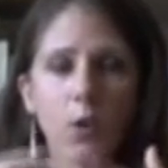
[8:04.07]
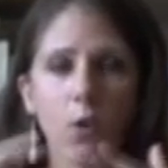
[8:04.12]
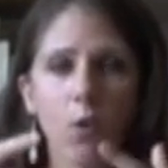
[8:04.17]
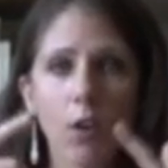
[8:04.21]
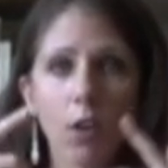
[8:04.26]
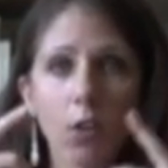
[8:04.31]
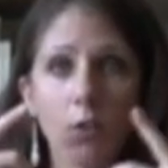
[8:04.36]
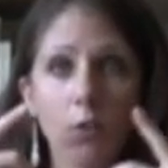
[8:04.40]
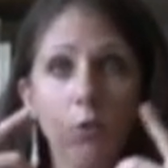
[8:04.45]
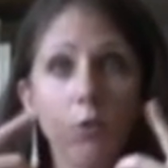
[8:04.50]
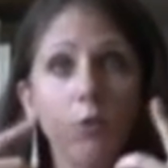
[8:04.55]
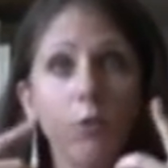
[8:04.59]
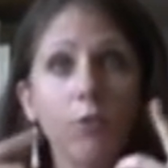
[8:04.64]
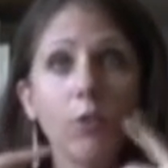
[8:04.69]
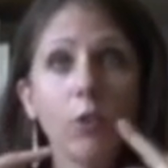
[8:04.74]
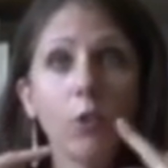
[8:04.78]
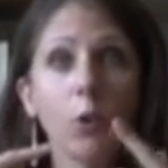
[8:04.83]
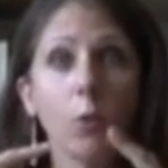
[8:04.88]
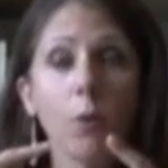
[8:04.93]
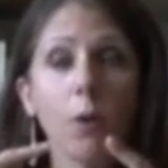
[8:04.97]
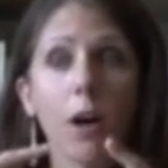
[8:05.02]
around the roof of
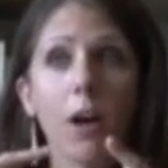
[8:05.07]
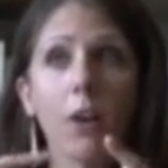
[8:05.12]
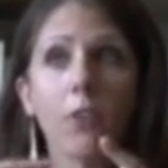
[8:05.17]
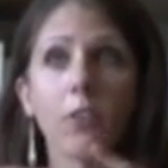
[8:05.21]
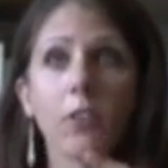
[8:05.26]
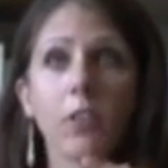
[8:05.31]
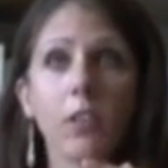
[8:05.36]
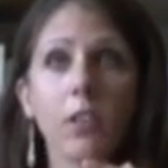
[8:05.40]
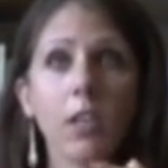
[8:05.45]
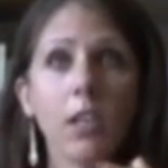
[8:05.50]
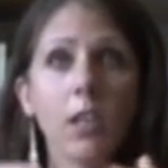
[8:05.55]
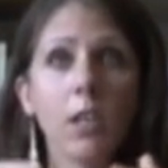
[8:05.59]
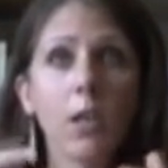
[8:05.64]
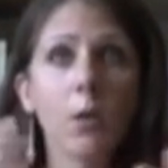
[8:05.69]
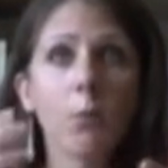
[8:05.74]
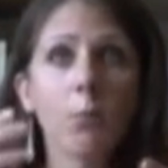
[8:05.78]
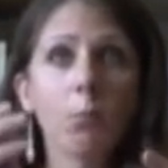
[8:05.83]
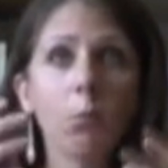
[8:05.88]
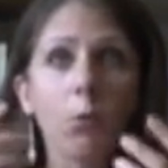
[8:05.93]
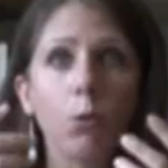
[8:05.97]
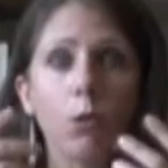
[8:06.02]
your mouth,
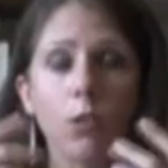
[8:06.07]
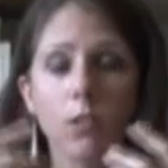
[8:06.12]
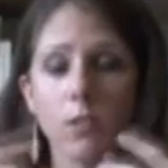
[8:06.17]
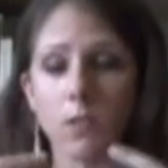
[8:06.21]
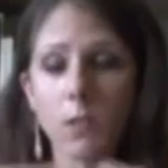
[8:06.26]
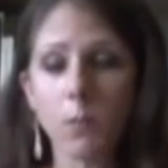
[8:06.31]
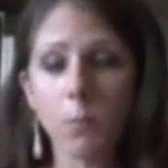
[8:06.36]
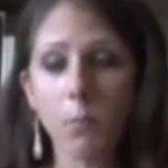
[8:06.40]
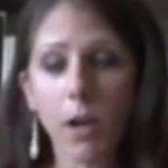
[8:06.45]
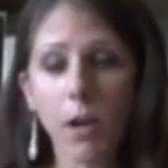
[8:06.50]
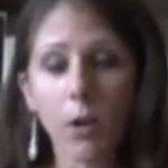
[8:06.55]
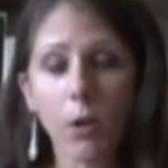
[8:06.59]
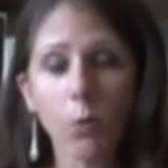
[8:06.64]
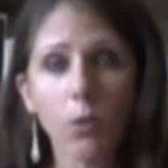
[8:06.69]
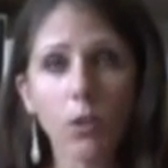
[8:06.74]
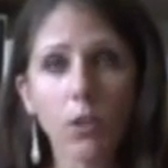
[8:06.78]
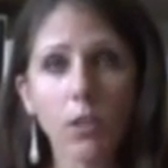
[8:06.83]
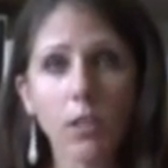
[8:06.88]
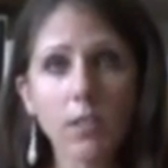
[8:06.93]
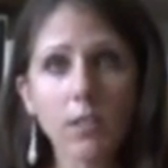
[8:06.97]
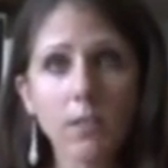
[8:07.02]
pull in some air
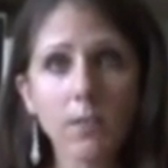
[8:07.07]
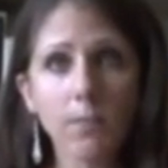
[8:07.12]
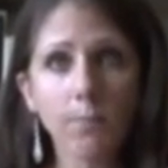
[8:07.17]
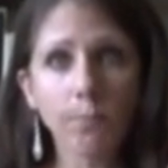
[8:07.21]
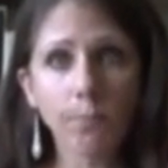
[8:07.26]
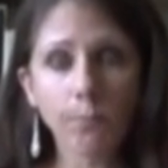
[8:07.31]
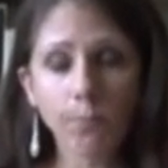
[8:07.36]
with it.